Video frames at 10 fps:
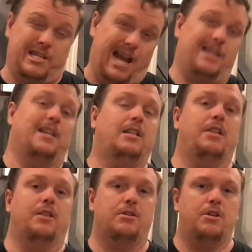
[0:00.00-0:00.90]
well,
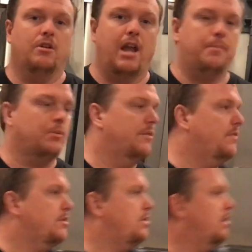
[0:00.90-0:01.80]
technically this year, April of
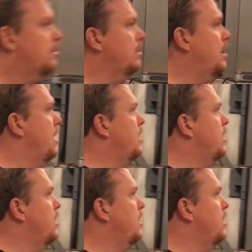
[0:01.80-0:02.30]
this year.